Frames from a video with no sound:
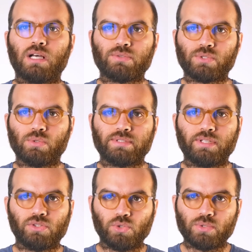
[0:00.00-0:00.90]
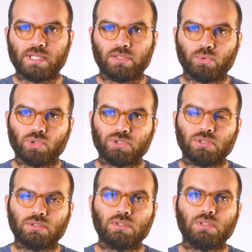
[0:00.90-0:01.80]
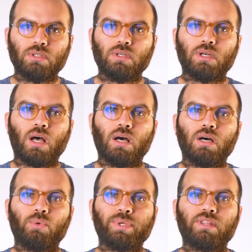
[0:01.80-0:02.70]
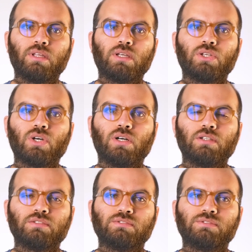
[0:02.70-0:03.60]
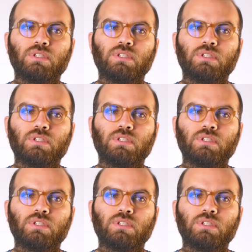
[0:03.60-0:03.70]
households that use that water, we think of